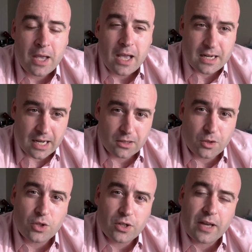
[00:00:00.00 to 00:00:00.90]
and I
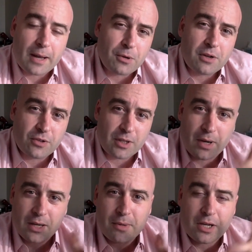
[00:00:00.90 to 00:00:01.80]
alluded to that briefly in
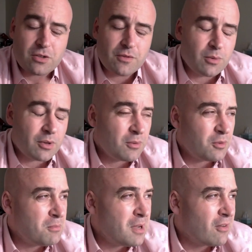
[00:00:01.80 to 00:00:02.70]
my interview
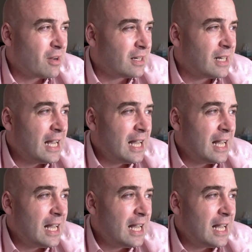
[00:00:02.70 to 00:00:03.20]
with Marian,